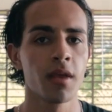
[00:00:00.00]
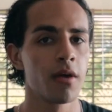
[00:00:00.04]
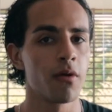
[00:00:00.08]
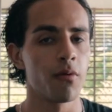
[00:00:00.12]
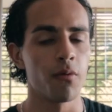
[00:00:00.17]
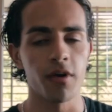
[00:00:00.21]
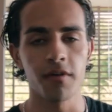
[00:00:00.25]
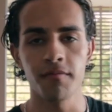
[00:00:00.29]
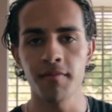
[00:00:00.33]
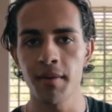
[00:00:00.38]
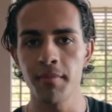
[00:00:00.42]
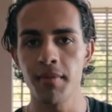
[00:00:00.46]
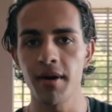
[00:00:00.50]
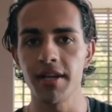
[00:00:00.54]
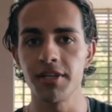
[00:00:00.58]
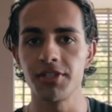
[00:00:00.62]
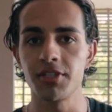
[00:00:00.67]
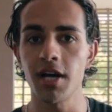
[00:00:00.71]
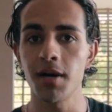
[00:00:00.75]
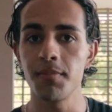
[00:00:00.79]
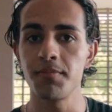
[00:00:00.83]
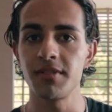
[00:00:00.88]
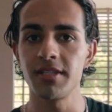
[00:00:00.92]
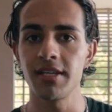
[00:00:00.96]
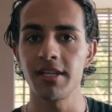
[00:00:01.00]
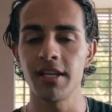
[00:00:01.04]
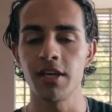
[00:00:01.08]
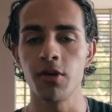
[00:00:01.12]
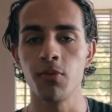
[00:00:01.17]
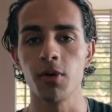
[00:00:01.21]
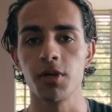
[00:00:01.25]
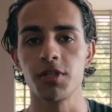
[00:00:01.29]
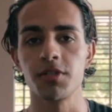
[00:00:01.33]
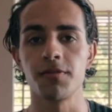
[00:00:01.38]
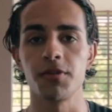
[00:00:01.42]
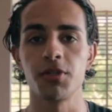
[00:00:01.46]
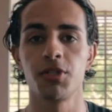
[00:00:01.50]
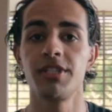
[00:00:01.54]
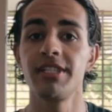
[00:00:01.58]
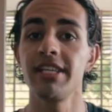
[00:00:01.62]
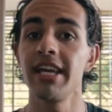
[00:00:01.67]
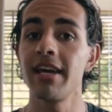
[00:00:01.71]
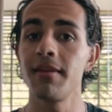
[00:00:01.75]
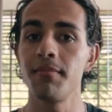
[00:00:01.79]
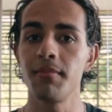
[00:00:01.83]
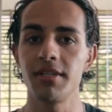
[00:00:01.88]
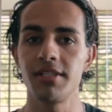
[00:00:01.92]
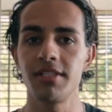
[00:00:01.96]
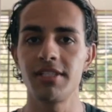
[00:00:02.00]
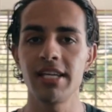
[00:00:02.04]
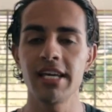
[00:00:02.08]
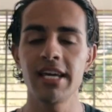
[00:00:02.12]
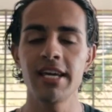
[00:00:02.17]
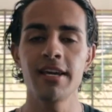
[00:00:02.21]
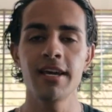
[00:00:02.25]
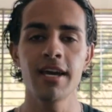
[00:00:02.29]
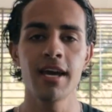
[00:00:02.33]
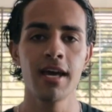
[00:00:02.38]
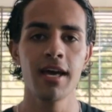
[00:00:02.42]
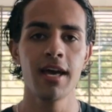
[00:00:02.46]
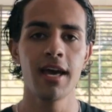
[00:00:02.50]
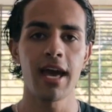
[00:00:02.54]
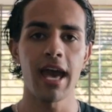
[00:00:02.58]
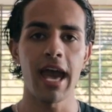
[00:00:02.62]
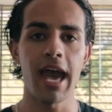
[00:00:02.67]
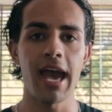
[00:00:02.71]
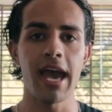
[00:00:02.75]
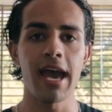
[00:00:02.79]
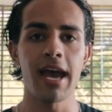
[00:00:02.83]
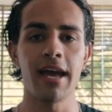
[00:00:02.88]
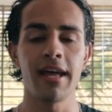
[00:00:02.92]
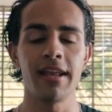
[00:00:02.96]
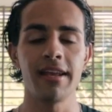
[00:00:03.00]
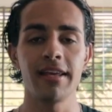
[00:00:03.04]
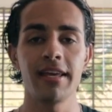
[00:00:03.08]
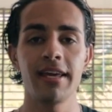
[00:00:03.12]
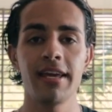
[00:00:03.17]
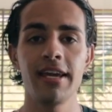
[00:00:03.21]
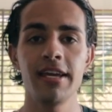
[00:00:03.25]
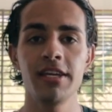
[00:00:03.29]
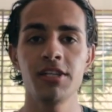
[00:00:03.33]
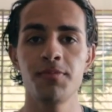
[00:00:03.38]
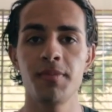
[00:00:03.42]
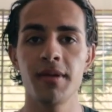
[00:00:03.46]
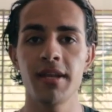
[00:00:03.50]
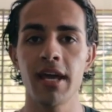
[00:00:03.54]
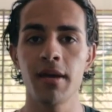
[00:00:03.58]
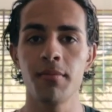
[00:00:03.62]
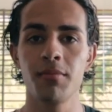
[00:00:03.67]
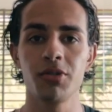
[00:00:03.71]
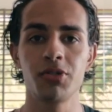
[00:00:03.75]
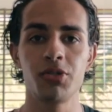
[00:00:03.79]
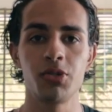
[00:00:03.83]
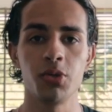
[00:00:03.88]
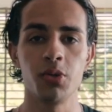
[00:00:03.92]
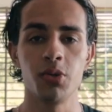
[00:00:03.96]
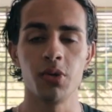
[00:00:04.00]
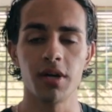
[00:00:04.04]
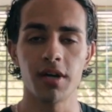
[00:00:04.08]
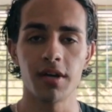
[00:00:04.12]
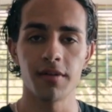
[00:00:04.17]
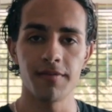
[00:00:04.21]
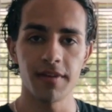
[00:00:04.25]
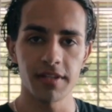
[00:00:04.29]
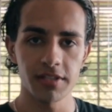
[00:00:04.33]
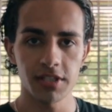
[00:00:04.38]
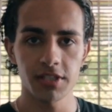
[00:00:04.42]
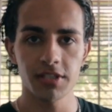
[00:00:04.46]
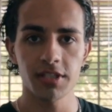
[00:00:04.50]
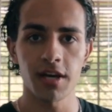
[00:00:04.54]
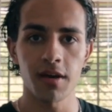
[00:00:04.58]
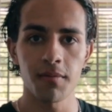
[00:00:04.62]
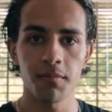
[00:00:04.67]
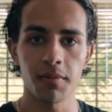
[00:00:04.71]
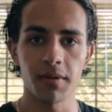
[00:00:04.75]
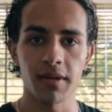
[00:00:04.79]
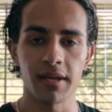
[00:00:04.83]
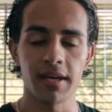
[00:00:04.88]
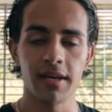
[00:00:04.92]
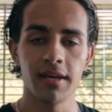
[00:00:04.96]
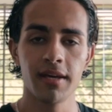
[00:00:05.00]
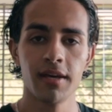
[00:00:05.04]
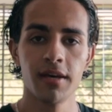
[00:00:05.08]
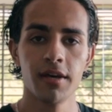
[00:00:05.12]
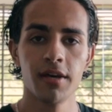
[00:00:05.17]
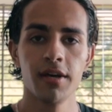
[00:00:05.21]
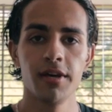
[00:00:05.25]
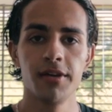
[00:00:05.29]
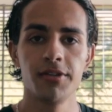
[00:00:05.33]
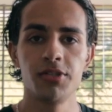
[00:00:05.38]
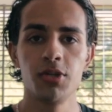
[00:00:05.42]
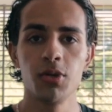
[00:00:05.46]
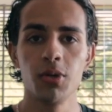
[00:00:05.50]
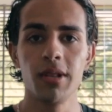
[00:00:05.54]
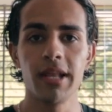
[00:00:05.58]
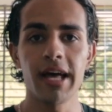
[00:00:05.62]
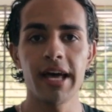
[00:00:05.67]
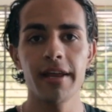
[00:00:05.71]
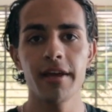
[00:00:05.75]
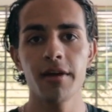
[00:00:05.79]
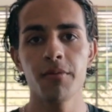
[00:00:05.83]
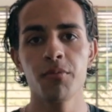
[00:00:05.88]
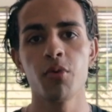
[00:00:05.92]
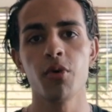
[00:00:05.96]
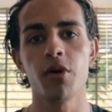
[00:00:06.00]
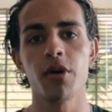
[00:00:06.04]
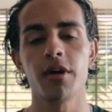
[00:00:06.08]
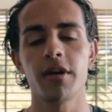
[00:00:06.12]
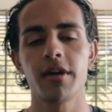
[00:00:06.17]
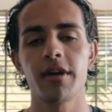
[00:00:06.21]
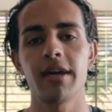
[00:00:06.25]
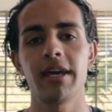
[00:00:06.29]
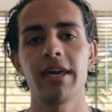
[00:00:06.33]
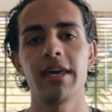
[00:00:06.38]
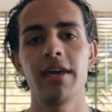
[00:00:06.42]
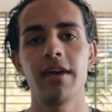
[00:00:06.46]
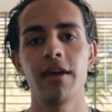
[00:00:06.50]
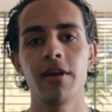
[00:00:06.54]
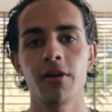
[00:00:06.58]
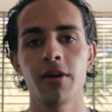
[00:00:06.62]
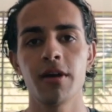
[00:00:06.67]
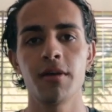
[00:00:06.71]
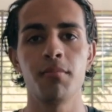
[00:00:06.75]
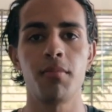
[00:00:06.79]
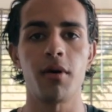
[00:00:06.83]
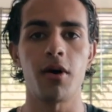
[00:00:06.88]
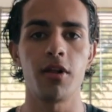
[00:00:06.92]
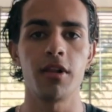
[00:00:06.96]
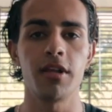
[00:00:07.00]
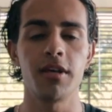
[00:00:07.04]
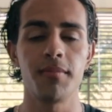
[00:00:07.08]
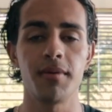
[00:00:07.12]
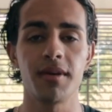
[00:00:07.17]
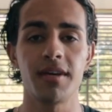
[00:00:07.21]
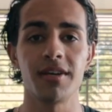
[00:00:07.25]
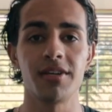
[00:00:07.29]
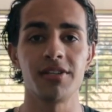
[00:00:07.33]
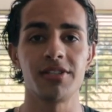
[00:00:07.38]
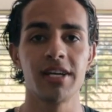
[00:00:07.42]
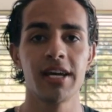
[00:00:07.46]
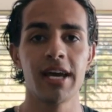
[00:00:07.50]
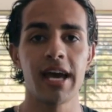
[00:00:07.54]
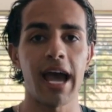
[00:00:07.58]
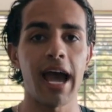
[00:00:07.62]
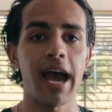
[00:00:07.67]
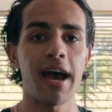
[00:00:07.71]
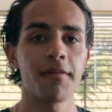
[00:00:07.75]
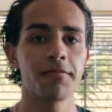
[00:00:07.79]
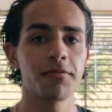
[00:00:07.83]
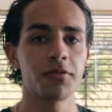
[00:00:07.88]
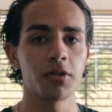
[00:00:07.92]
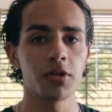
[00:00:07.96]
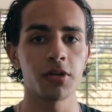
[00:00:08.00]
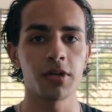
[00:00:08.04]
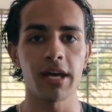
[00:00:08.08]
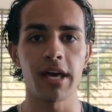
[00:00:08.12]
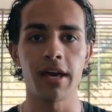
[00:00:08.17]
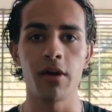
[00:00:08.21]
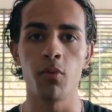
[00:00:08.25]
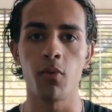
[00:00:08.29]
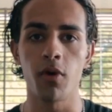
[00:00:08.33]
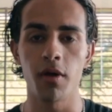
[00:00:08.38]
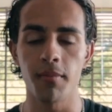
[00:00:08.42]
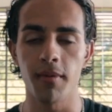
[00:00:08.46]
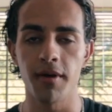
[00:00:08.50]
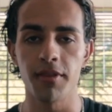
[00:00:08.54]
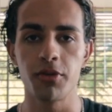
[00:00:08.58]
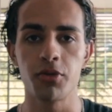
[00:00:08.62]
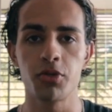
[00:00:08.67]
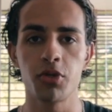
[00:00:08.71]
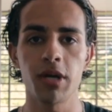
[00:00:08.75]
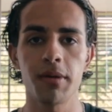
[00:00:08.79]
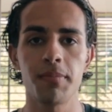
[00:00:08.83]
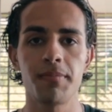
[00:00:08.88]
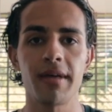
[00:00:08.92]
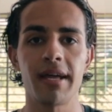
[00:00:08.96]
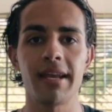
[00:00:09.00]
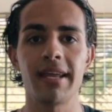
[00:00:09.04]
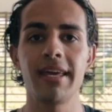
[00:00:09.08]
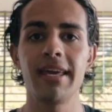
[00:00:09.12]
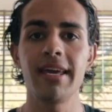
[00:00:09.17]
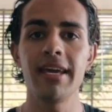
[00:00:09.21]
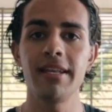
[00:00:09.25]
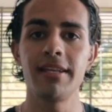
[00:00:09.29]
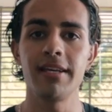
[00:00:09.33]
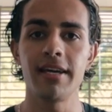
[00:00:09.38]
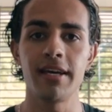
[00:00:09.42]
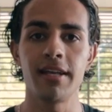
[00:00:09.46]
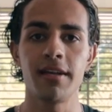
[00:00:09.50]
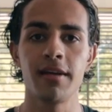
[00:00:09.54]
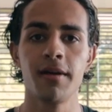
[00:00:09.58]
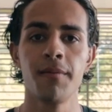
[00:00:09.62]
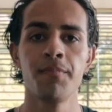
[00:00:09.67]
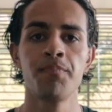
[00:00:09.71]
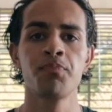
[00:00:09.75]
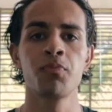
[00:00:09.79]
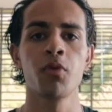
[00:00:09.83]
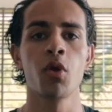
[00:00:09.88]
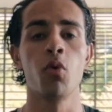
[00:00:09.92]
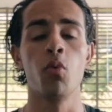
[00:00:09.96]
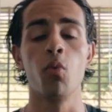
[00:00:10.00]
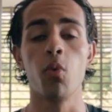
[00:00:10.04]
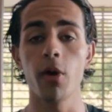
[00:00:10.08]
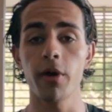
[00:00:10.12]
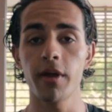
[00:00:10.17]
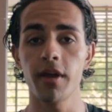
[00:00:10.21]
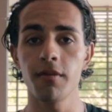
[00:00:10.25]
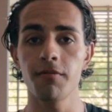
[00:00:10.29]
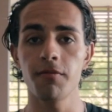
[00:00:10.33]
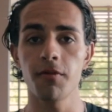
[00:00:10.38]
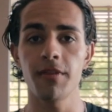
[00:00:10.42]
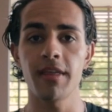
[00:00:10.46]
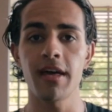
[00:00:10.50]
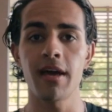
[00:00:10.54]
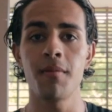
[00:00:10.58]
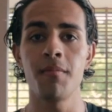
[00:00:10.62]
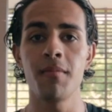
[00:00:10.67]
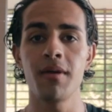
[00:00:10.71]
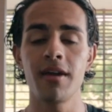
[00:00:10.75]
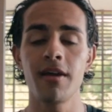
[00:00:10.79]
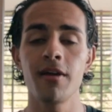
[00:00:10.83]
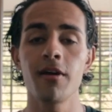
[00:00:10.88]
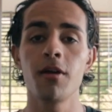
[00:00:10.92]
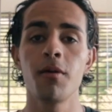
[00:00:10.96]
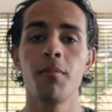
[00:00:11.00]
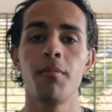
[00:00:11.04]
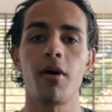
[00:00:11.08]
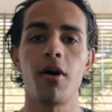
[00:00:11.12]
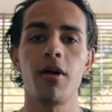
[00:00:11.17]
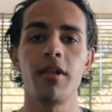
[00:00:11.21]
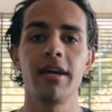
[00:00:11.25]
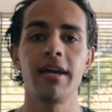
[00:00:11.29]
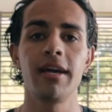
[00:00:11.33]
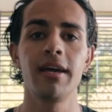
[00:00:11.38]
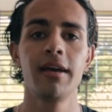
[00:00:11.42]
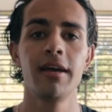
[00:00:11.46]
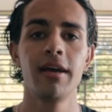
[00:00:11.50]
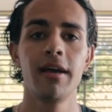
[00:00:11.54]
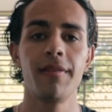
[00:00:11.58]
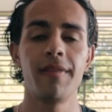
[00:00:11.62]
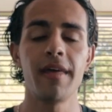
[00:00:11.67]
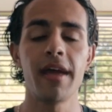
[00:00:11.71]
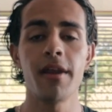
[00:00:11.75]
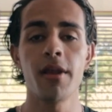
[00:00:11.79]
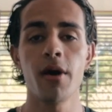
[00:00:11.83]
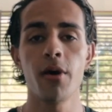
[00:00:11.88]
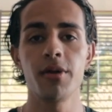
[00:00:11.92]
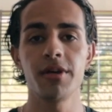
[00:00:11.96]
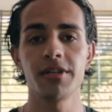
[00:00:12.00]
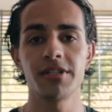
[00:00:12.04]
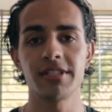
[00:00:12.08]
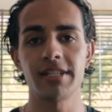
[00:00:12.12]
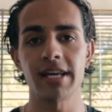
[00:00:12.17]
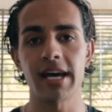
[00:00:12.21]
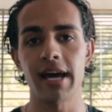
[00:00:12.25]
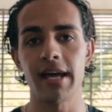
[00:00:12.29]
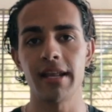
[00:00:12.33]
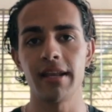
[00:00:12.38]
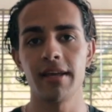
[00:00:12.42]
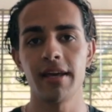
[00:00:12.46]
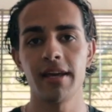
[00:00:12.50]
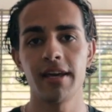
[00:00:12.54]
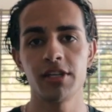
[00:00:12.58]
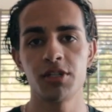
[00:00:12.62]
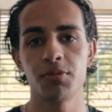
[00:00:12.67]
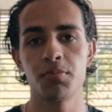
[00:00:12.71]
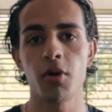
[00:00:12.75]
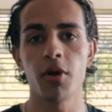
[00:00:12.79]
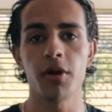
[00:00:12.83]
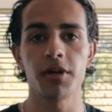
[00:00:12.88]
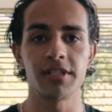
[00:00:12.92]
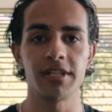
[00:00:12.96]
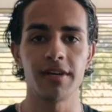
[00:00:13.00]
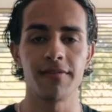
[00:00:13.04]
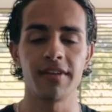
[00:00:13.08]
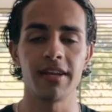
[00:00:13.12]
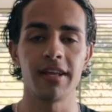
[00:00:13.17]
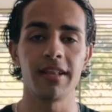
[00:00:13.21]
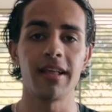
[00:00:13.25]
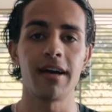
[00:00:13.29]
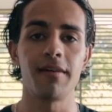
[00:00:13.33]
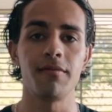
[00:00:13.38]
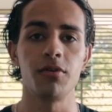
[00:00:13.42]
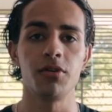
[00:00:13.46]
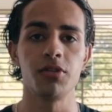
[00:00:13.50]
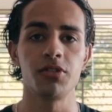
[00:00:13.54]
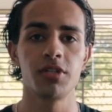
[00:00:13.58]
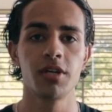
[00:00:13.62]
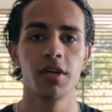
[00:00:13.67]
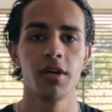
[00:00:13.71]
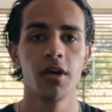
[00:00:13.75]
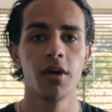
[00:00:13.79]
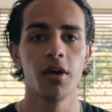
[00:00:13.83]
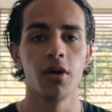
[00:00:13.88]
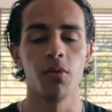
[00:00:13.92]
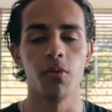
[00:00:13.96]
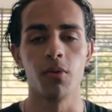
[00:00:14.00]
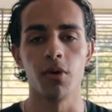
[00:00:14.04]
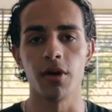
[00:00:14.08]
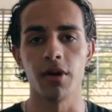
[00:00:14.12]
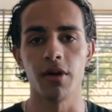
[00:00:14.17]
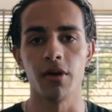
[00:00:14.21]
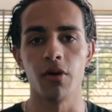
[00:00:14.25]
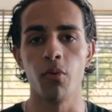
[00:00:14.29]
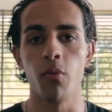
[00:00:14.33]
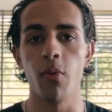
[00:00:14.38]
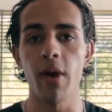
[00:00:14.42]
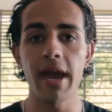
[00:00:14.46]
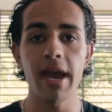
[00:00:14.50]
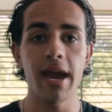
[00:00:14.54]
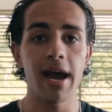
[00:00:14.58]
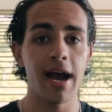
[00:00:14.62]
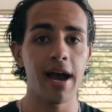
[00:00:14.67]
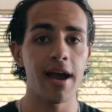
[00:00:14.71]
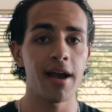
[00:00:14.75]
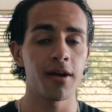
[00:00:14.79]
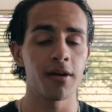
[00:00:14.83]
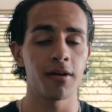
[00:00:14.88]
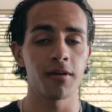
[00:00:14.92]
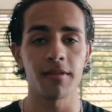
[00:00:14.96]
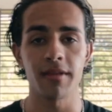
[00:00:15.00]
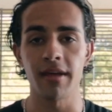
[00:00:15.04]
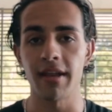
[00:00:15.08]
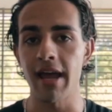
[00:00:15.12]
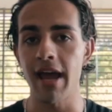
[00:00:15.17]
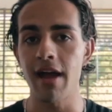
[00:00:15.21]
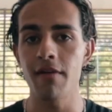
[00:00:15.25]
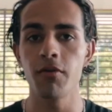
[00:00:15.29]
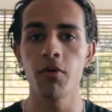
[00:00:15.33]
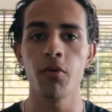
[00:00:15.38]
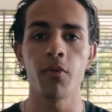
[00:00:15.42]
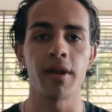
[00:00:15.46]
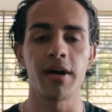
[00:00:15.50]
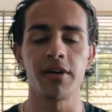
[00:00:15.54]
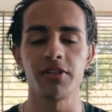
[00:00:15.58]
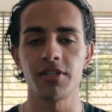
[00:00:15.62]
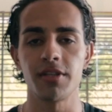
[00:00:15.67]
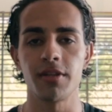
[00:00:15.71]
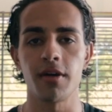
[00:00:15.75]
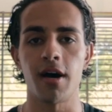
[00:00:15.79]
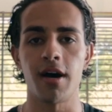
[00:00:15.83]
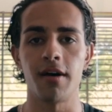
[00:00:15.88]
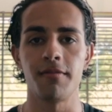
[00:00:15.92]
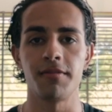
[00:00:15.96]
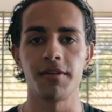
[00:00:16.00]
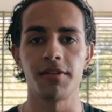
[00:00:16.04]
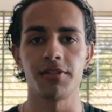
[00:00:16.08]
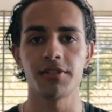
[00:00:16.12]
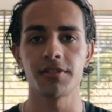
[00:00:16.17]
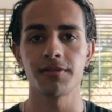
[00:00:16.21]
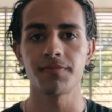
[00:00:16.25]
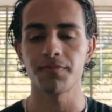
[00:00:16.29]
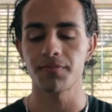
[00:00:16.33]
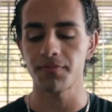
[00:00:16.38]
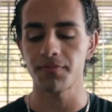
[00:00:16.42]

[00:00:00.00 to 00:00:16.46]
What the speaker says: One of my buddies, Upton, he works for CNBC, and he's been able to convince his company to let him work here in Bali, because after a 1-month trip that he did working for them here in Bali, they noticed that his productivity levels were way higher than everyone else in the office.